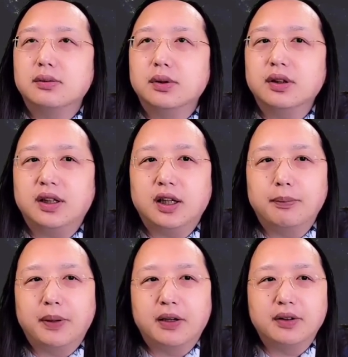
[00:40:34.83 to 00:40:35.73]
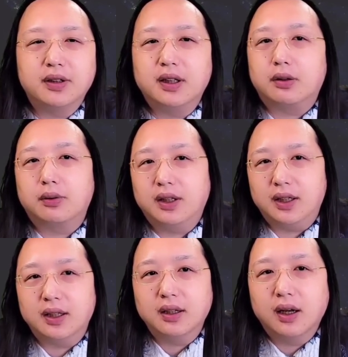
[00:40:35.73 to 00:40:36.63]
really about the
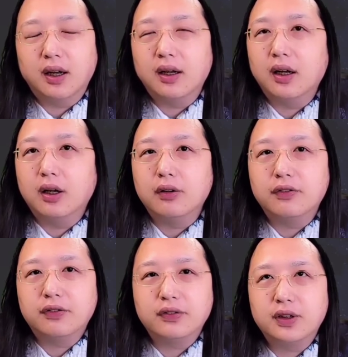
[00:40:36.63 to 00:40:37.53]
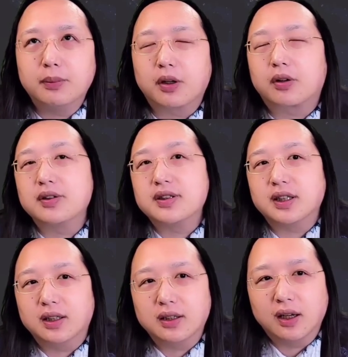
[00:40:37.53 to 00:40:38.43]
degree of
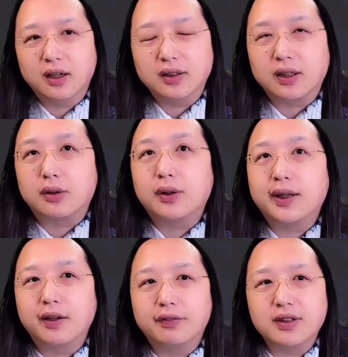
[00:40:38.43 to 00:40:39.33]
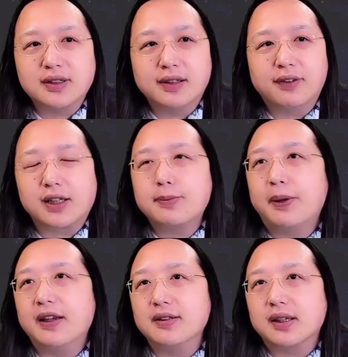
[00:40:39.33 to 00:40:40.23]
democracy, degree of the civic
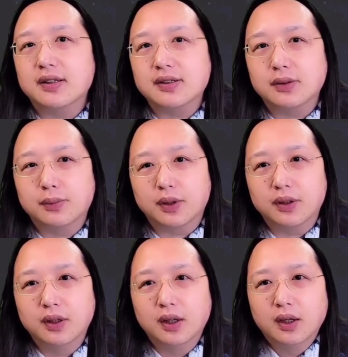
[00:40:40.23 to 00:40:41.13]
space, and so on.